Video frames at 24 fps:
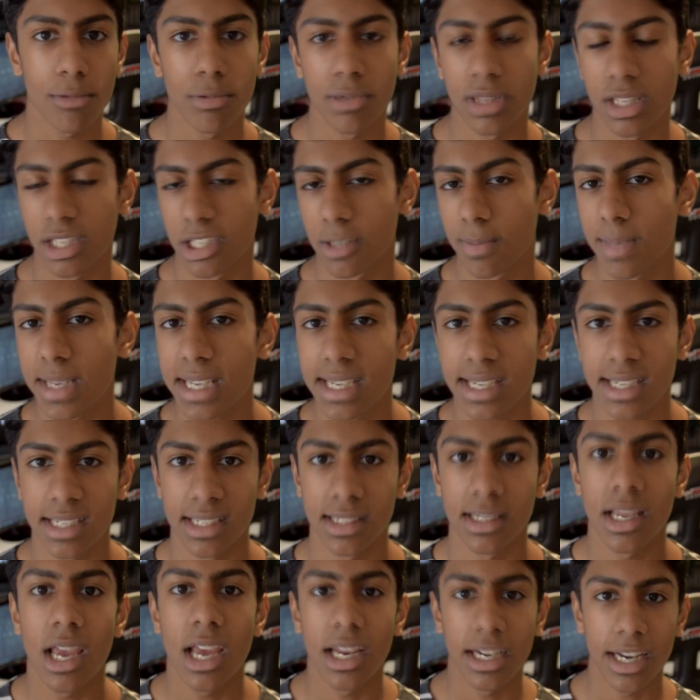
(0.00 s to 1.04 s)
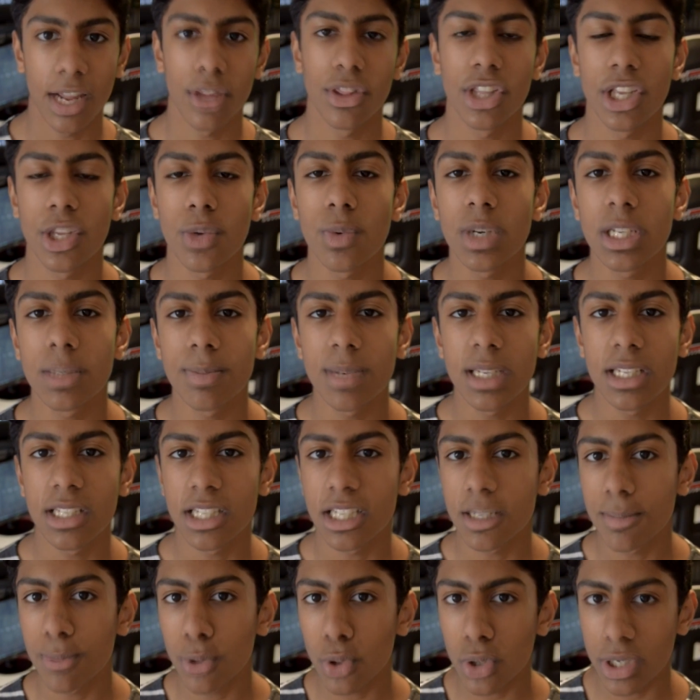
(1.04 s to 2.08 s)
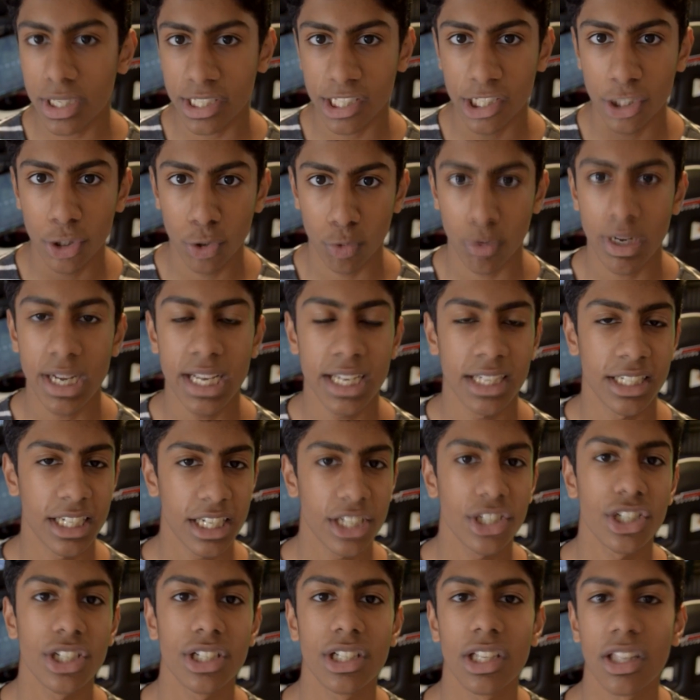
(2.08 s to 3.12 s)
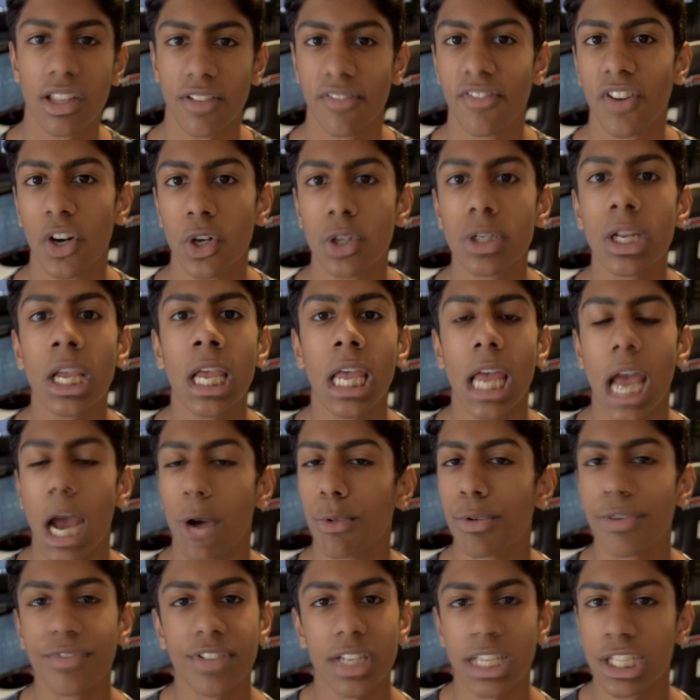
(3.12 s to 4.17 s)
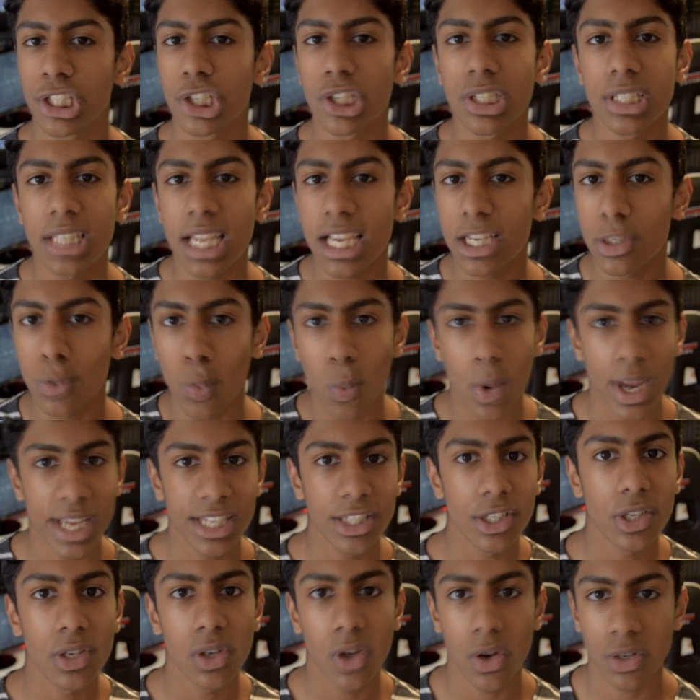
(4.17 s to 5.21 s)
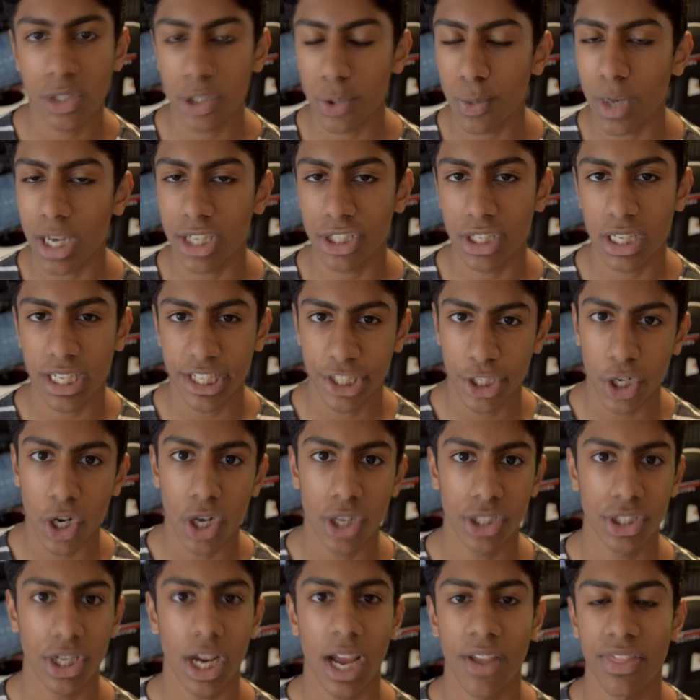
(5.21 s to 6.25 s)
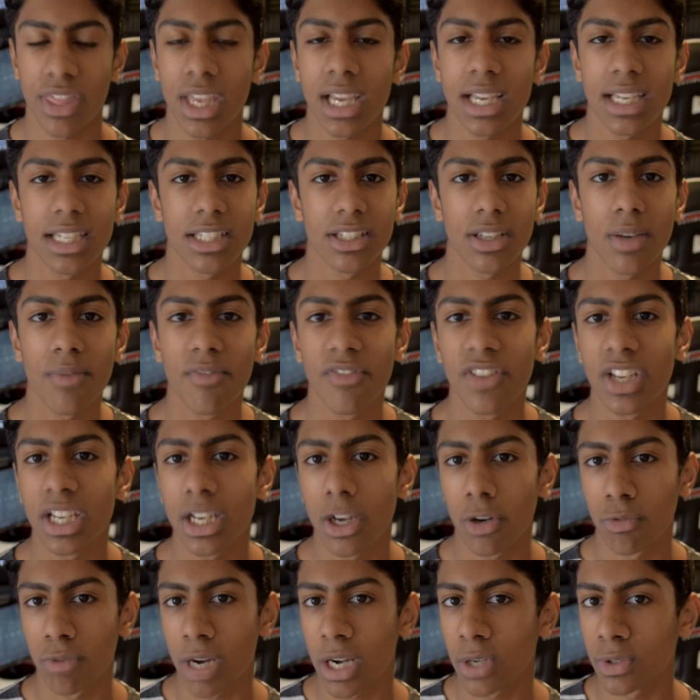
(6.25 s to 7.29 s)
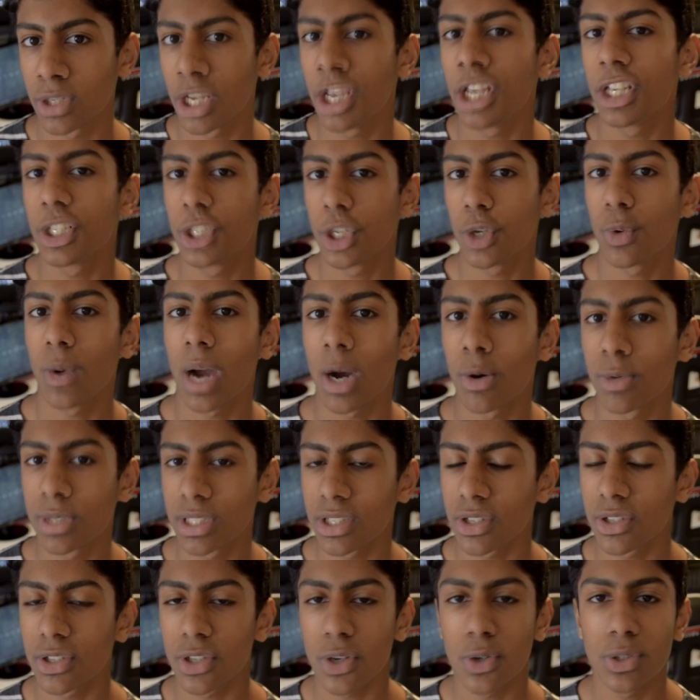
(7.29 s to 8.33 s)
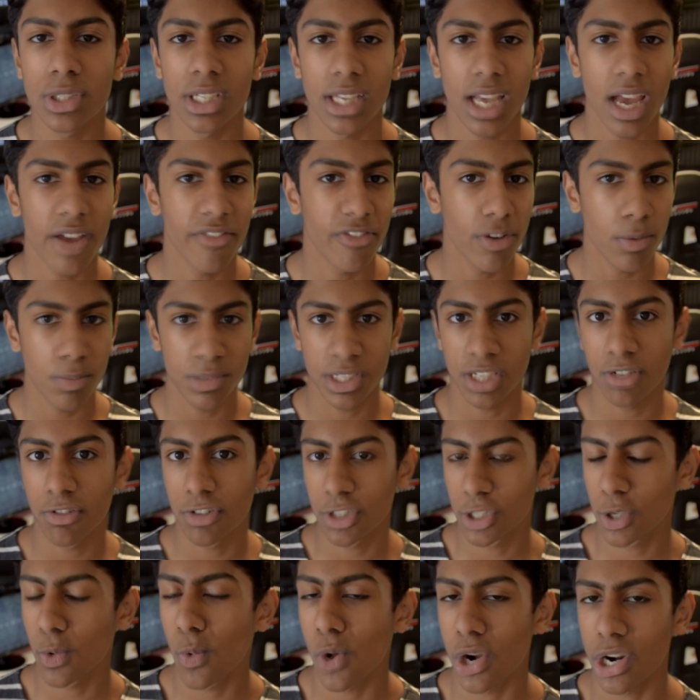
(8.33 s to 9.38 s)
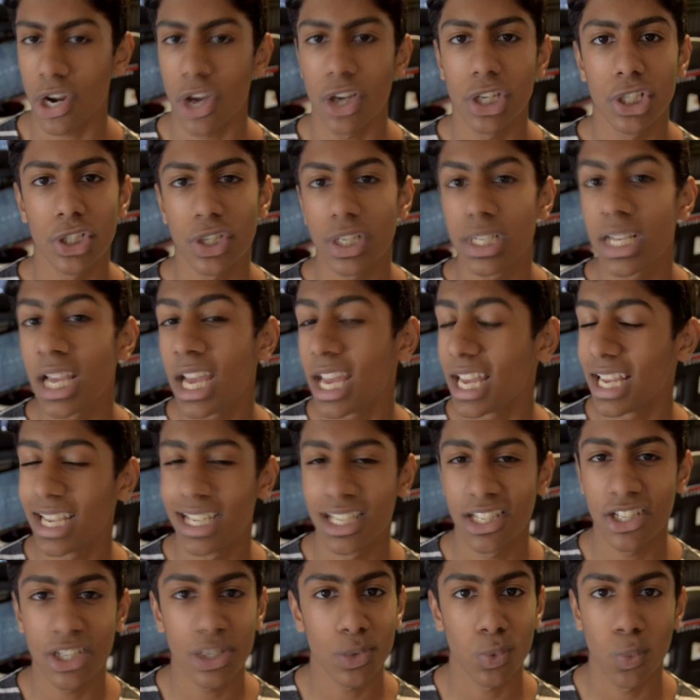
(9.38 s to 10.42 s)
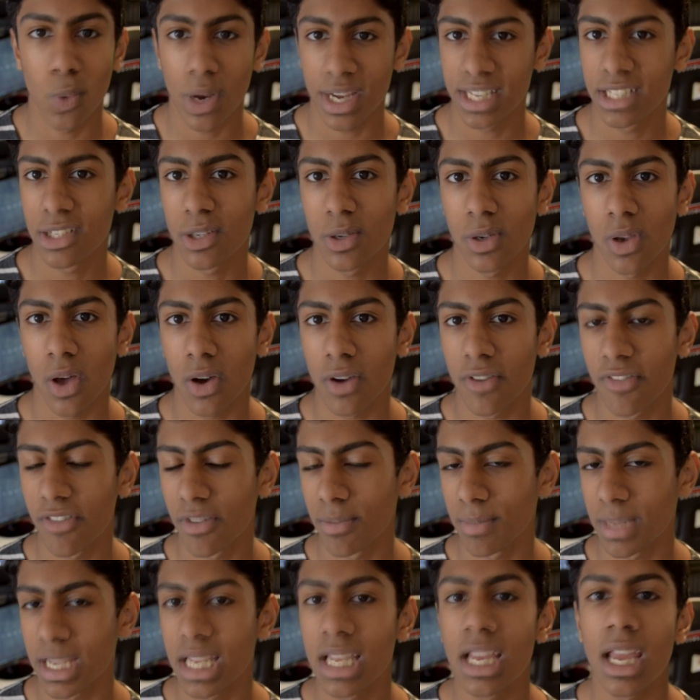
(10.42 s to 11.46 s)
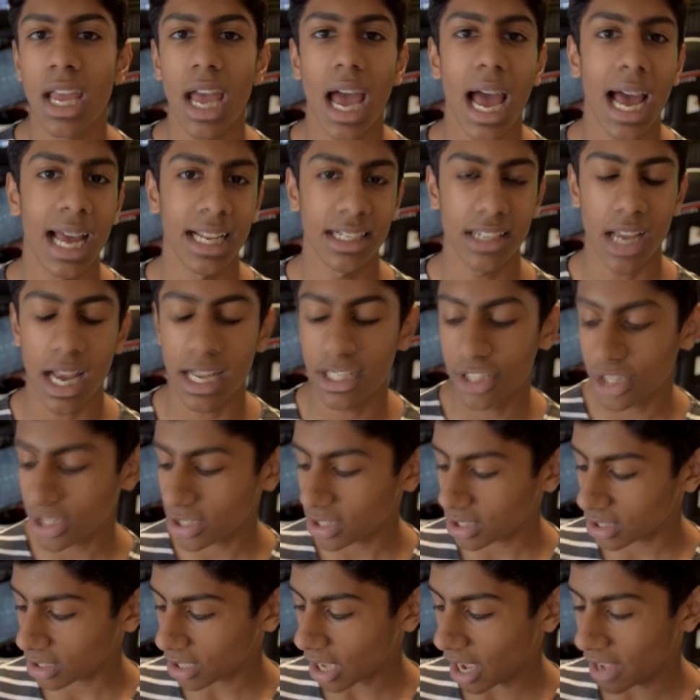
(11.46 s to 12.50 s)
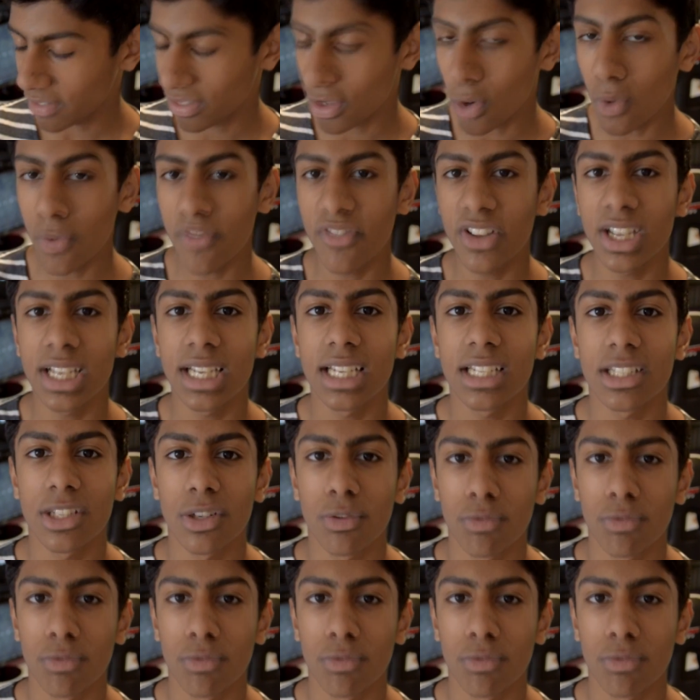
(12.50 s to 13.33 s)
with the speakers. Now the USB-C port is a great addition to the phone, however it just takes way too long to actually charge. I think it's something around 2 hours or so to get from 0 to 100. It's just way too long for me, and I don't think it's the